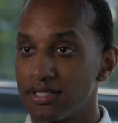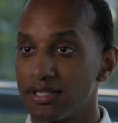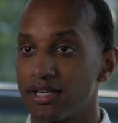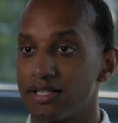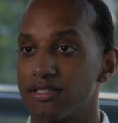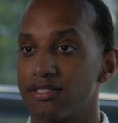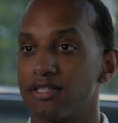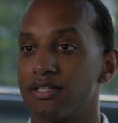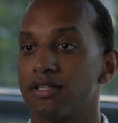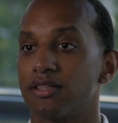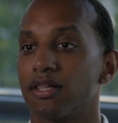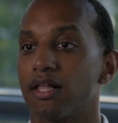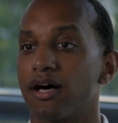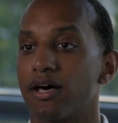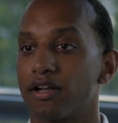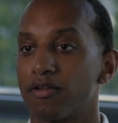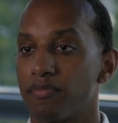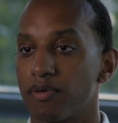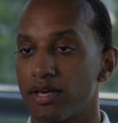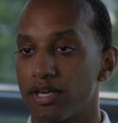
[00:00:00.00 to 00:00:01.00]
I see a
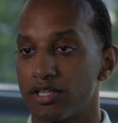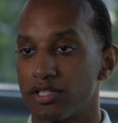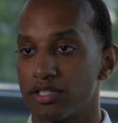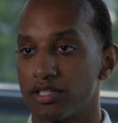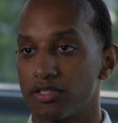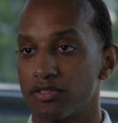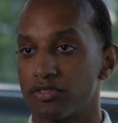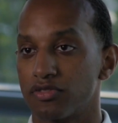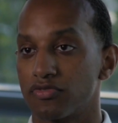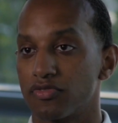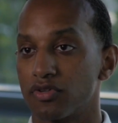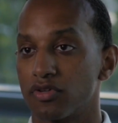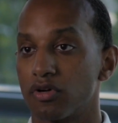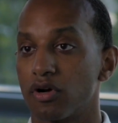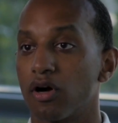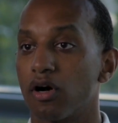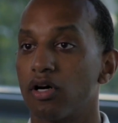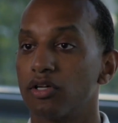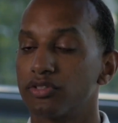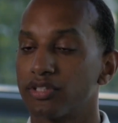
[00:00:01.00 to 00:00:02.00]
lot of patients
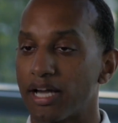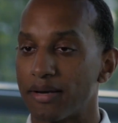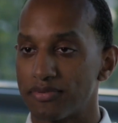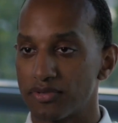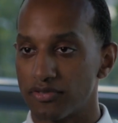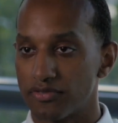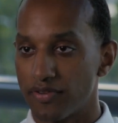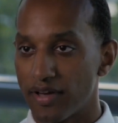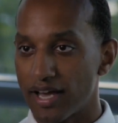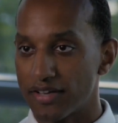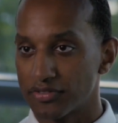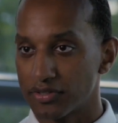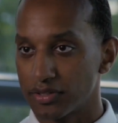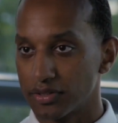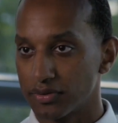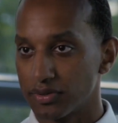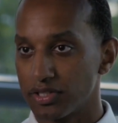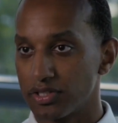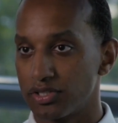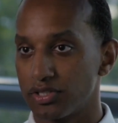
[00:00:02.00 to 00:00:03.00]
for all types of
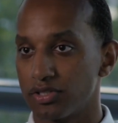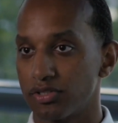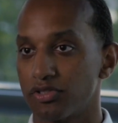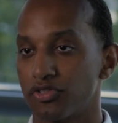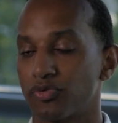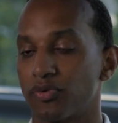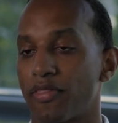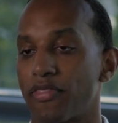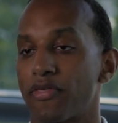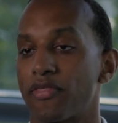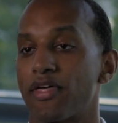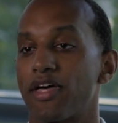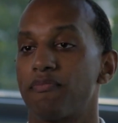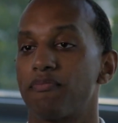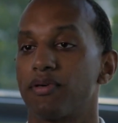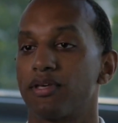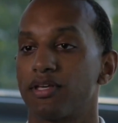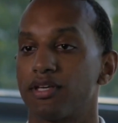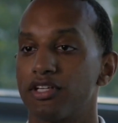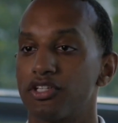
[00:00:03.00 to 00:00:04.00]
vascular issues, whether that
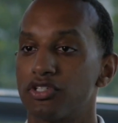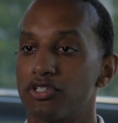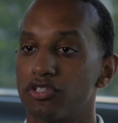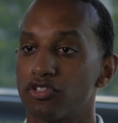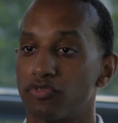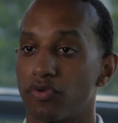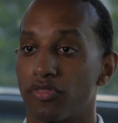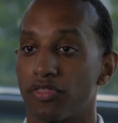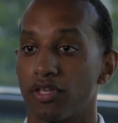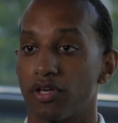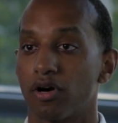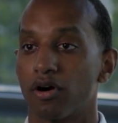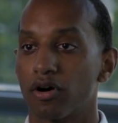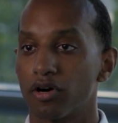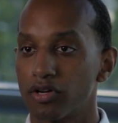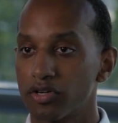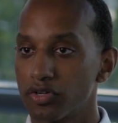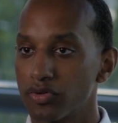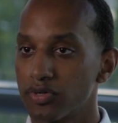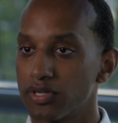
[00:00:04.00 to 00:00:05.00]
be issues with the
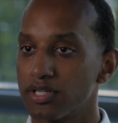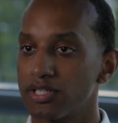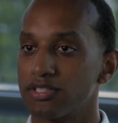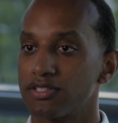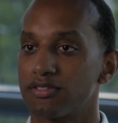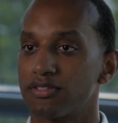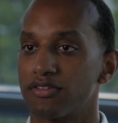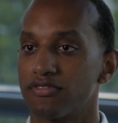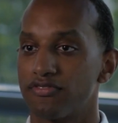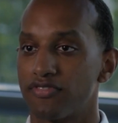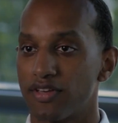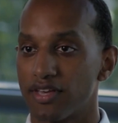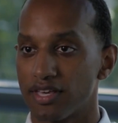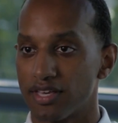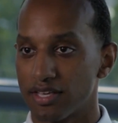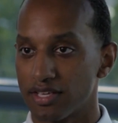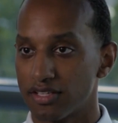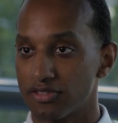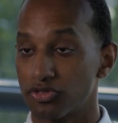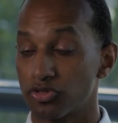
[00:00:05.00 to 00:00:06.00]
arteries, the
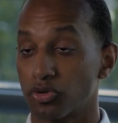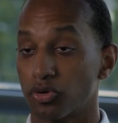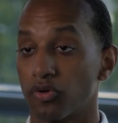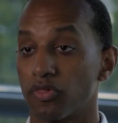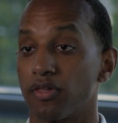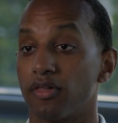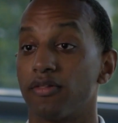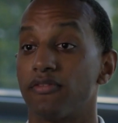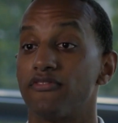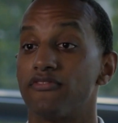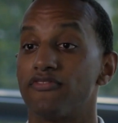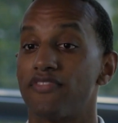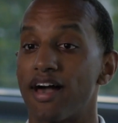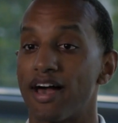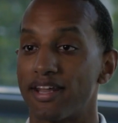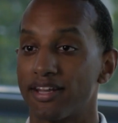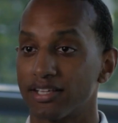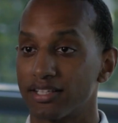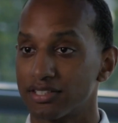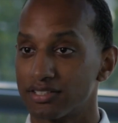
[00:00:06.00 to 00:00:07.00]
veins, or the
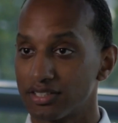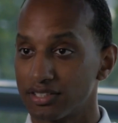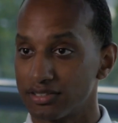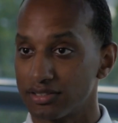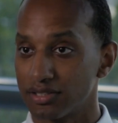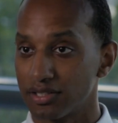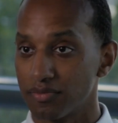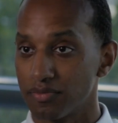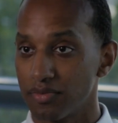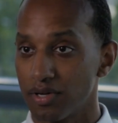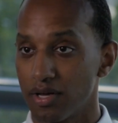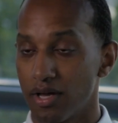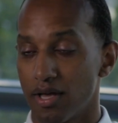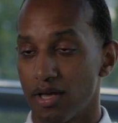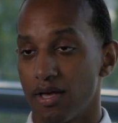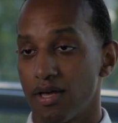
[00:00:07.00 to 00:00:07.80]
lymphatic system.